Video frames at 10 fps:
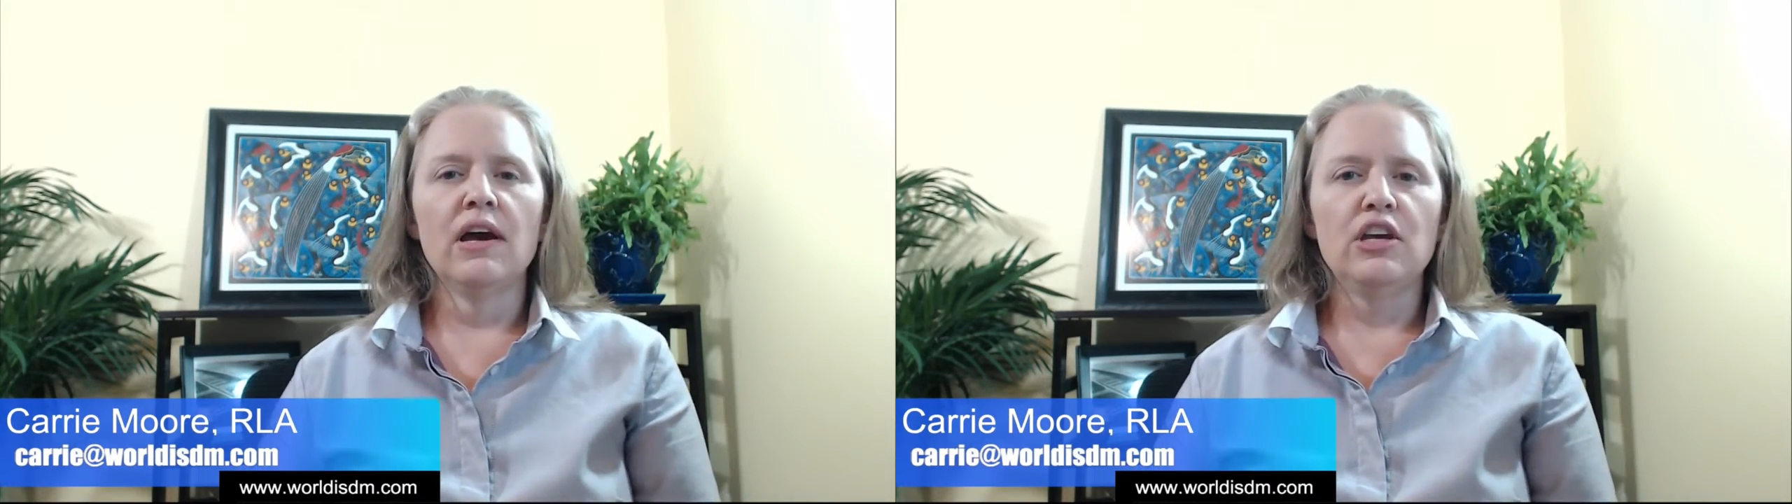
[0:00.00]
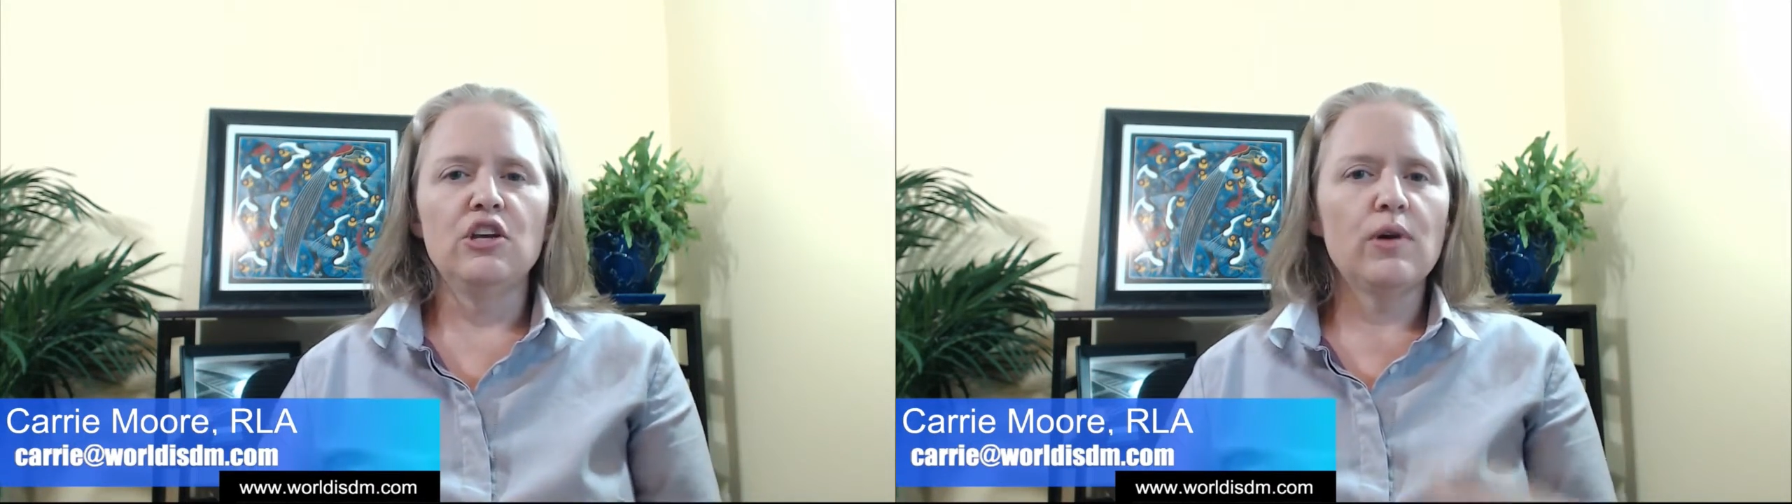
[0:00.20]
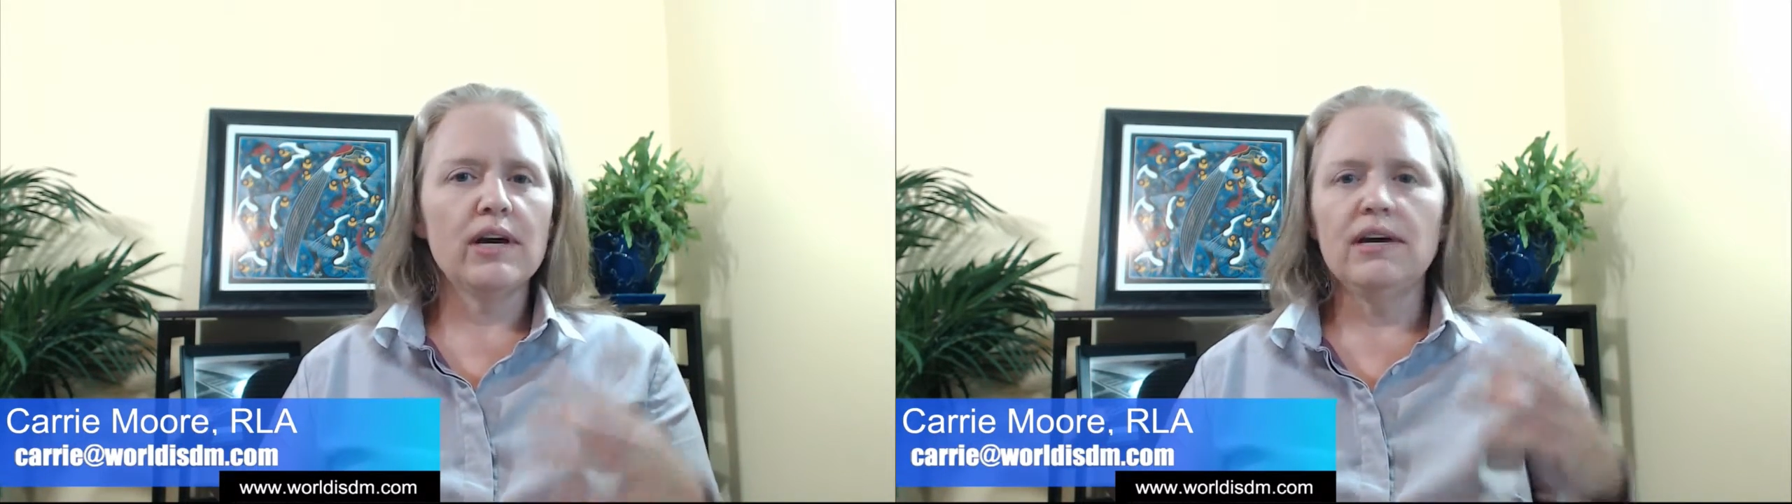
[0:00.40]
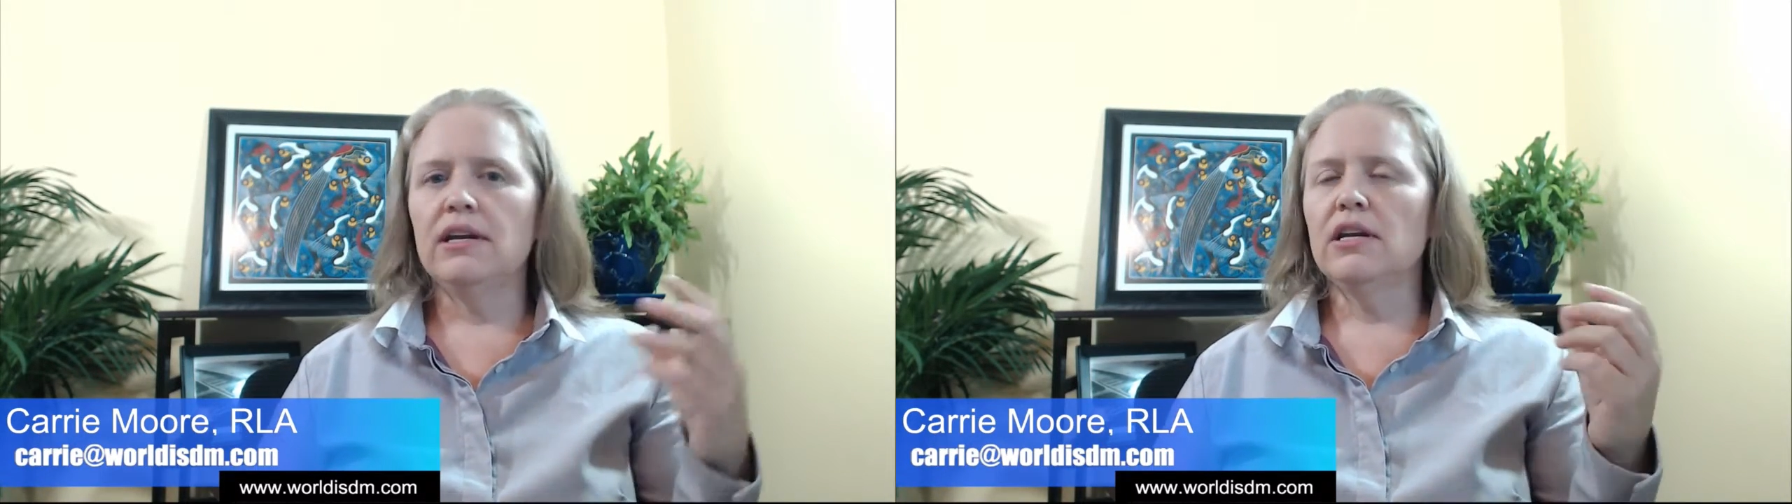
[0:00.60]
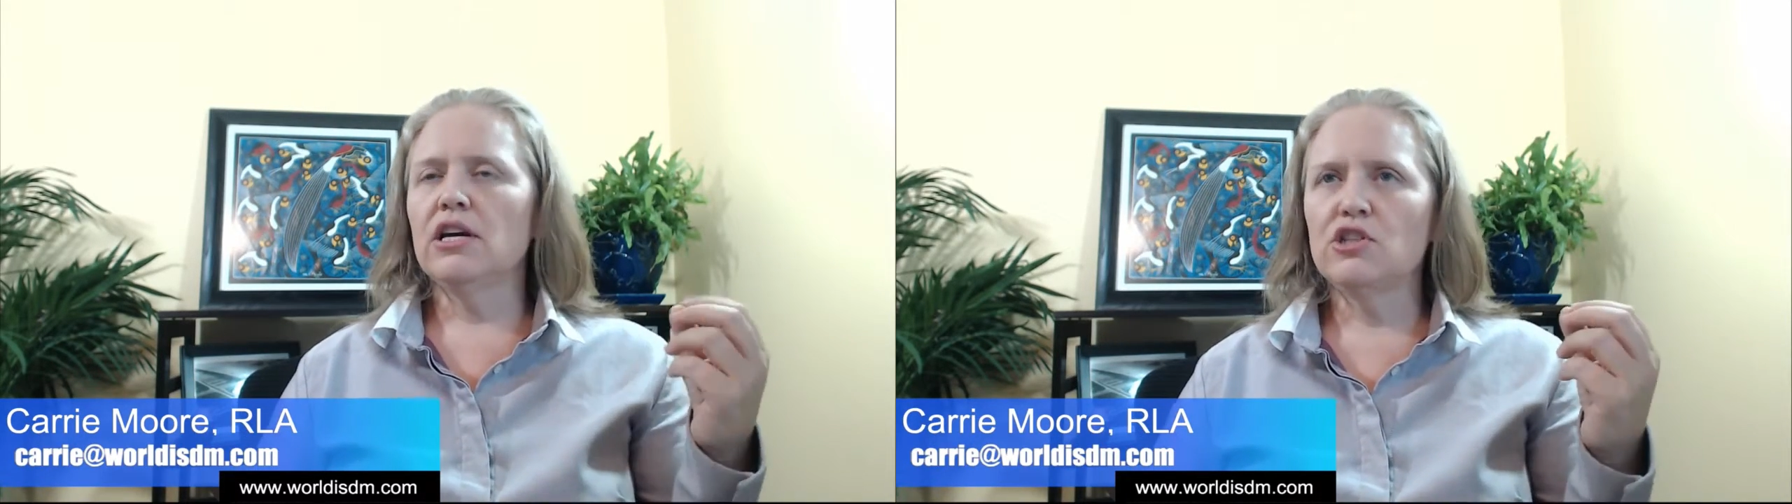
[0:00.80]
You
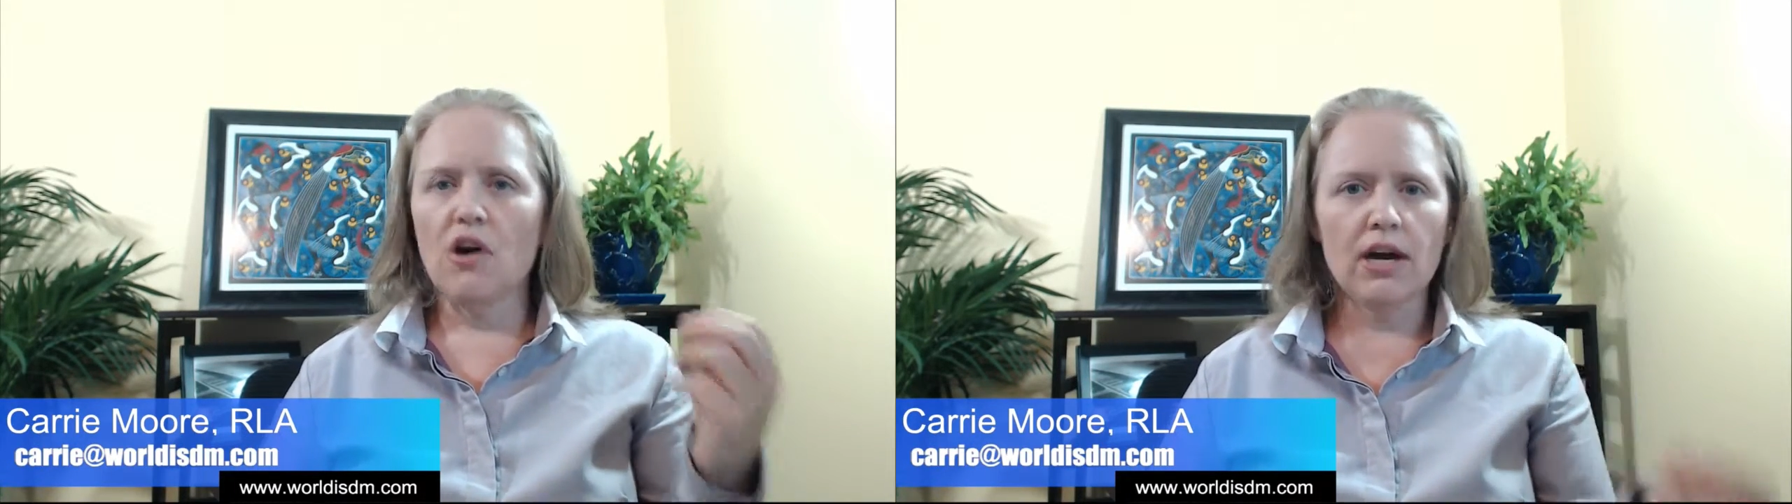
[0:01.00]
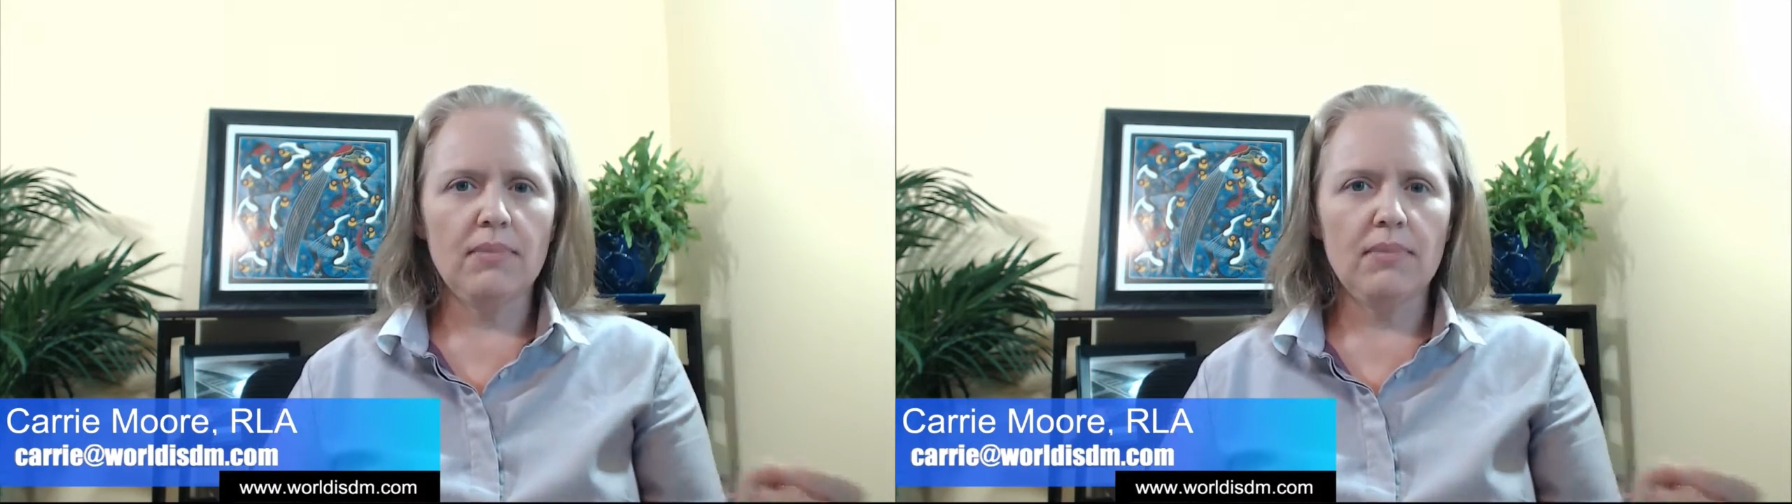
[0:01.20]
can talk